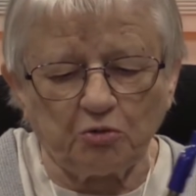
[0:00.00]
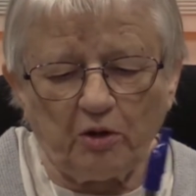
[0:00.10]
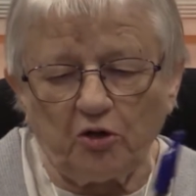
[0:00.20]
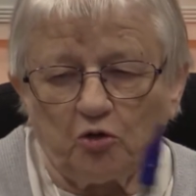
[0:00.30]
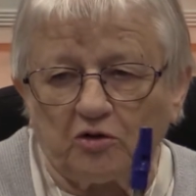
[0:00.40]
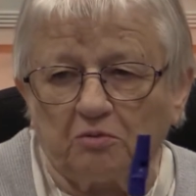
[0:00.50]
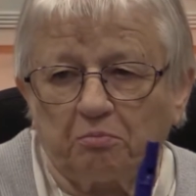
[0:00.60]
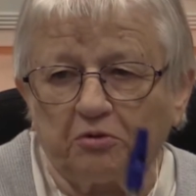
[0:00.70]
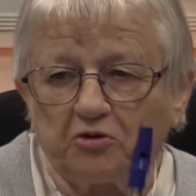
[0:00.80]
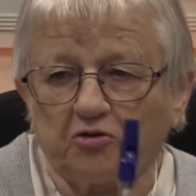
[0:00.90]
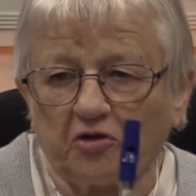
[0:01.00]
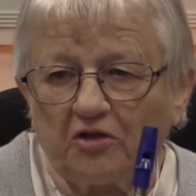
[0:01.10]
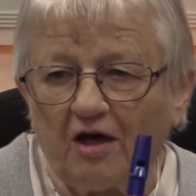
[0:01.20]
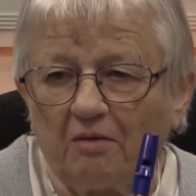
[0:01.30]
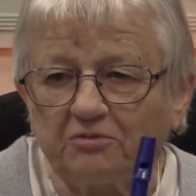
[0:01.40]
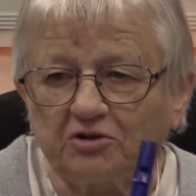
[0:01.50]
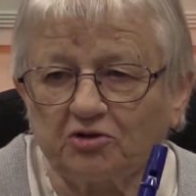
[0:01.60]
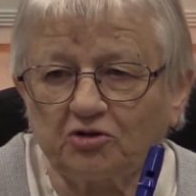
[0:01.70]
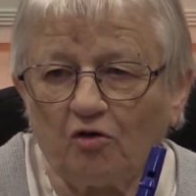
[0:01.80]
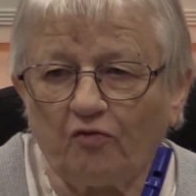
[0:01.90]
where you can put your thumbs and
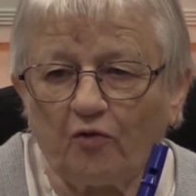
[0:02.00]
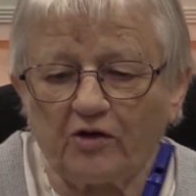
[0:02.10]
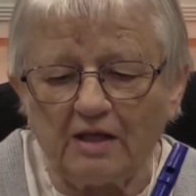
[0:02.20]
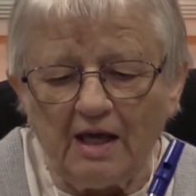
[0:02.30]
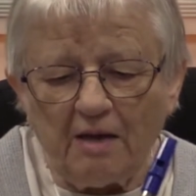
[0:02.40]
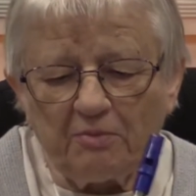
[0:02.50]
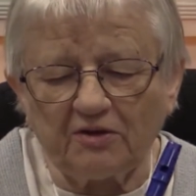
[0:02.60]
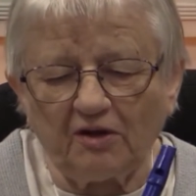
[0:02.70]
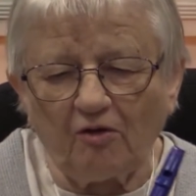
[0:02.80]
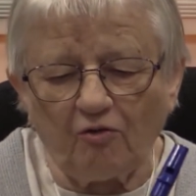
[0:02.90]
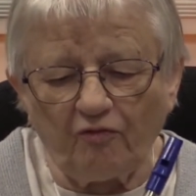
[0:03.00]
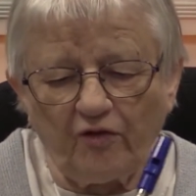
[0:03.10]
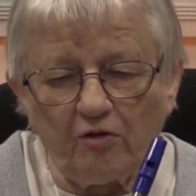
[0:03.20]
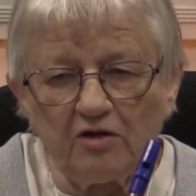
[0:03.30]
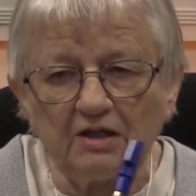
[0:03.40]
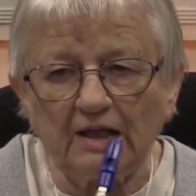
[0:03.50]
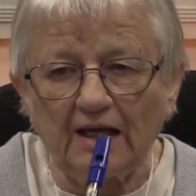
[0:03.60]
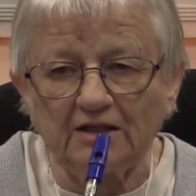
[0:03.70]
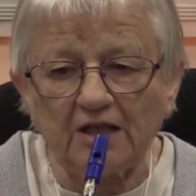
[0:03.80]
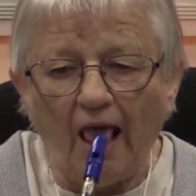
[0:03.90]
so forth, but they are very nice